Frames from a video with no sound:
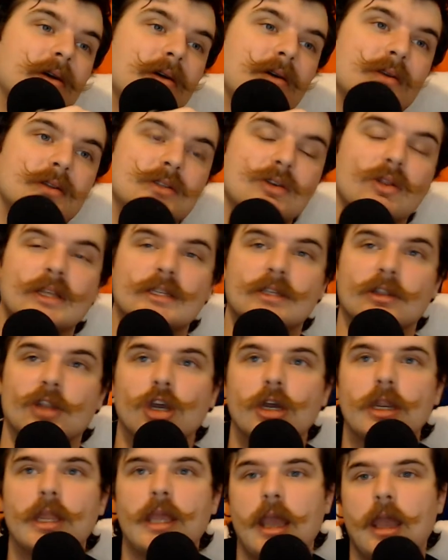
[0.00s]
So, listen,
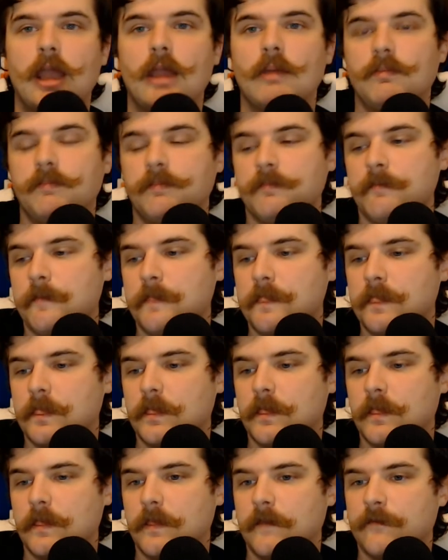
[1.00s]
good game
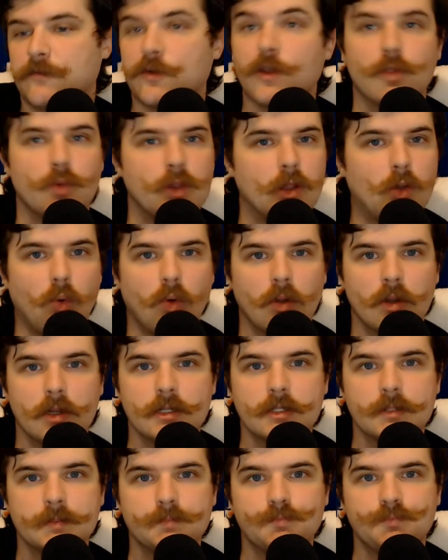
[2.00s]
for 3
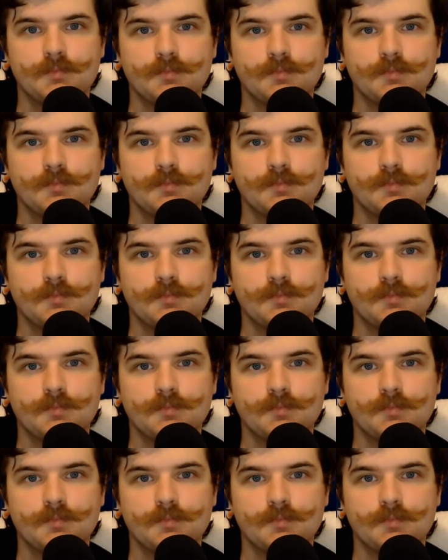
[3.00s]
quarters.